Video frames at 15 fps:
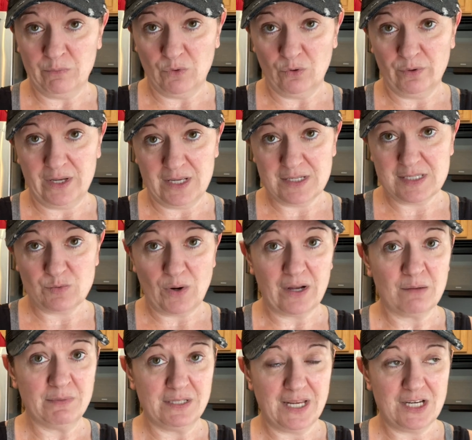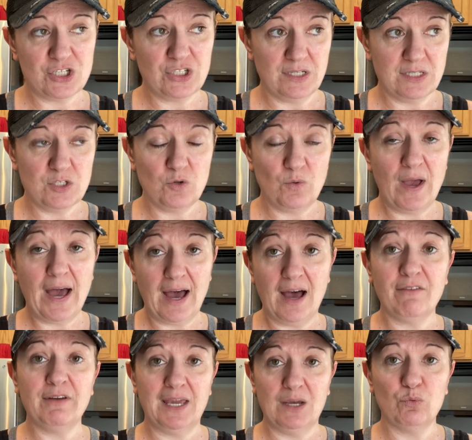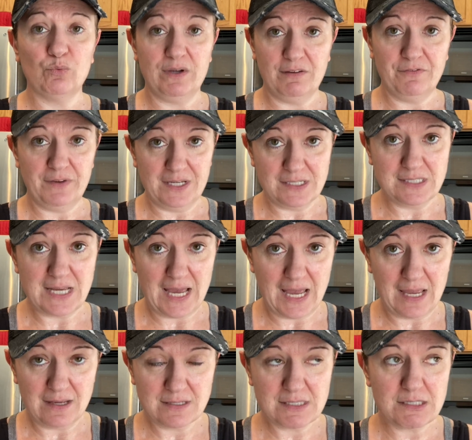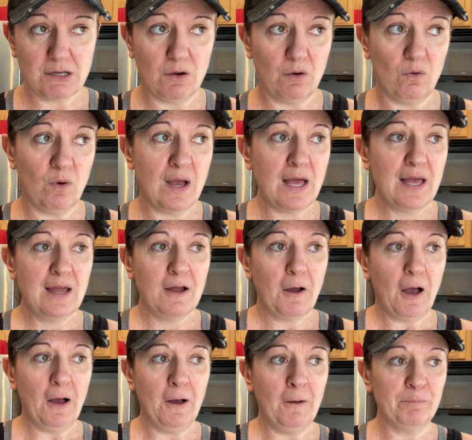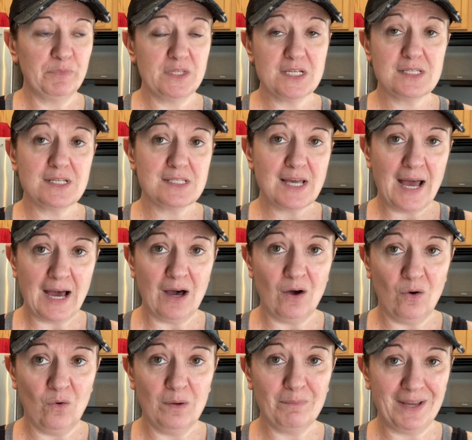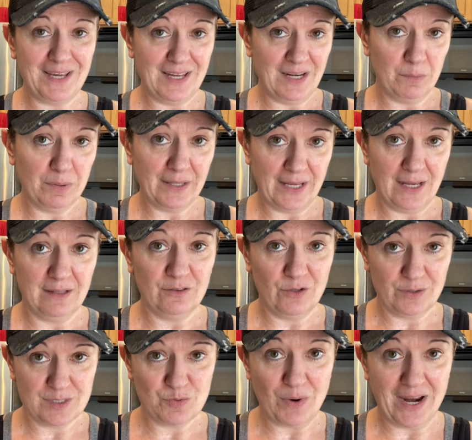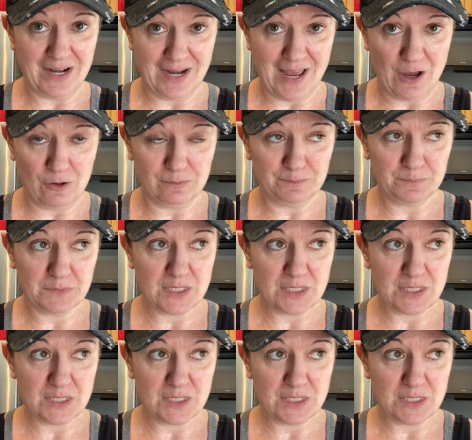Maria's recommendation to have a refeed day. So this is how my eating plan looks right now.